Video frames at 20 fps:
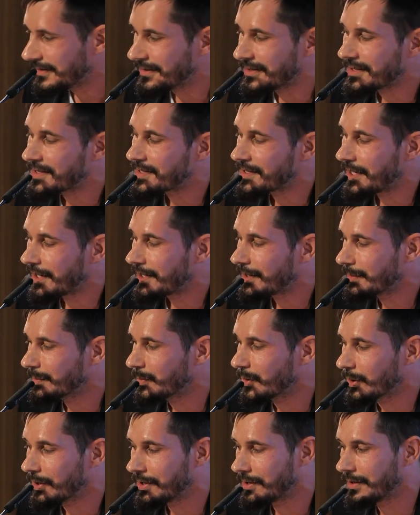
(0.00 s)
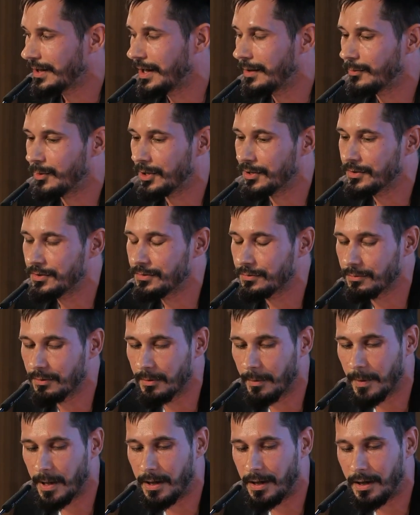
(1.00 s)
The second book I want
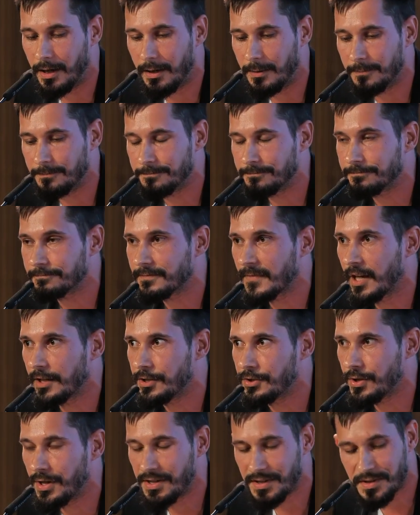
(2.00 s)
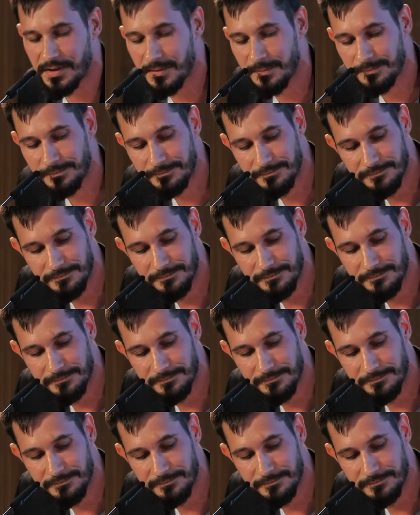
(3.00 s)
to address,